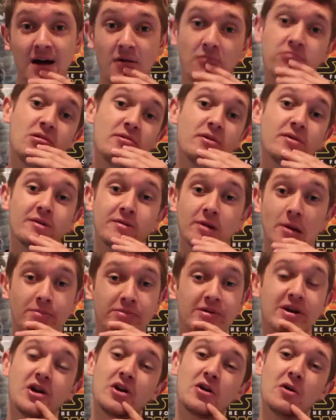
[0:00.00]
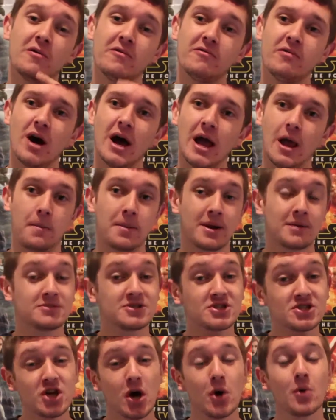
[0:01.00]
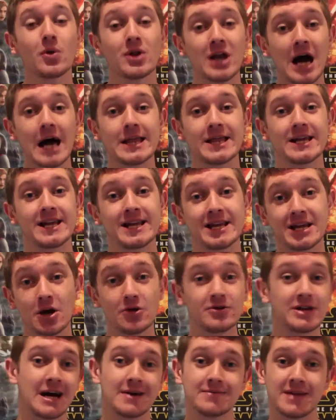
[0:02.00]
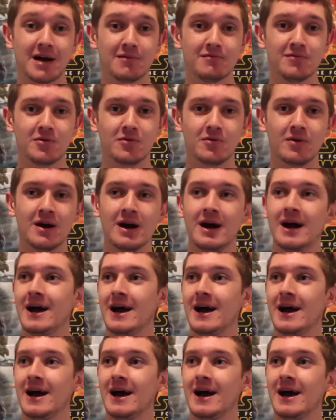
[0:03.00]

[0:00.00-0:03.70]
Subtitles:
Probably would have been a pretty cool fight, but I'm so glad they didn't go down that route,